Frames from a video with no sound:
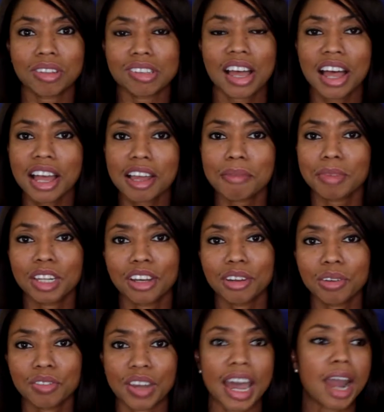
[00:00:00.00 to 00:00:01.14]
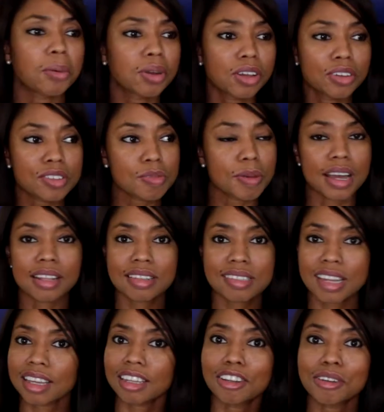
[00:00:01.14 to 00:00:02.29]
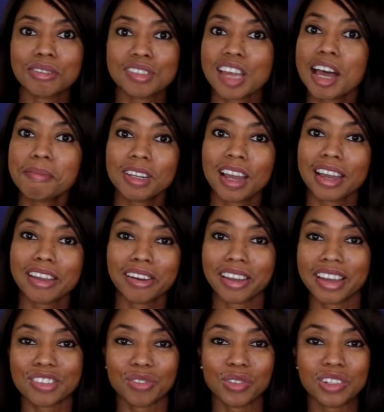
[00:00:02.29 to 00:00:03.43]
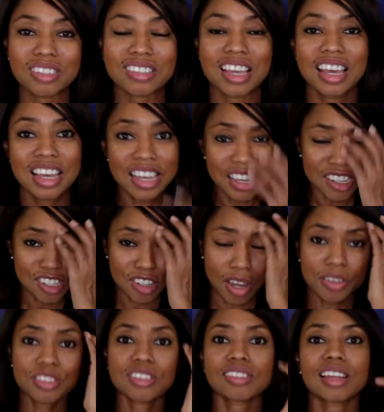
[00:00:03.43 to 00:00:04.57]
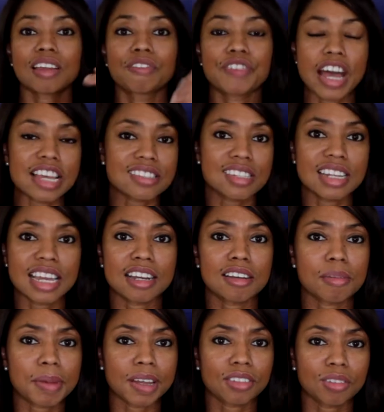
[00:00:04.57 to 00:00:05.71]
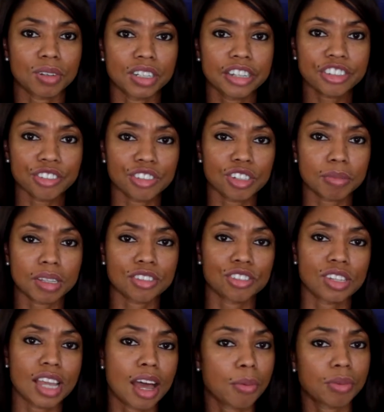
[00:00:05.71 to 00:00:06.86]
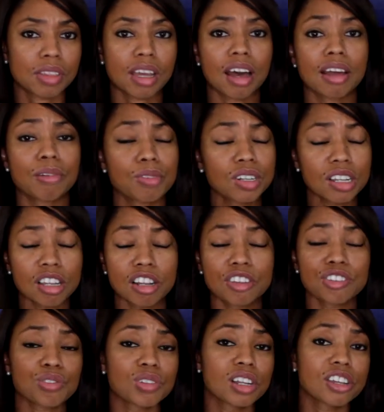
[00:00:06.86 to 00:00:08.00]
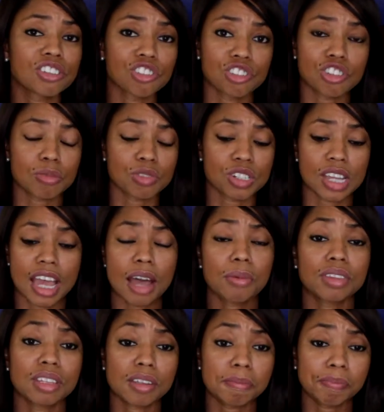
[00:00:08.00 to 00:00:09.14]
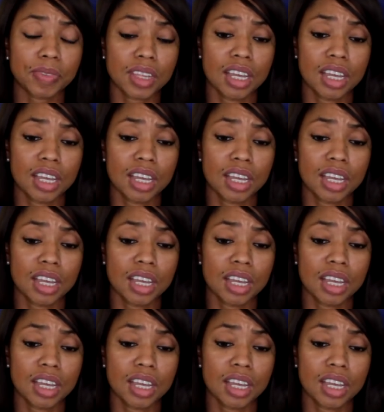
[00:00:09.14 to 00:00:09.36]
the time. You know, if an hour goes by, that's like a long time to not hear God's voice. So I was just, like, fascinated about the relationship that she had with God, a really close relationship she had with Him.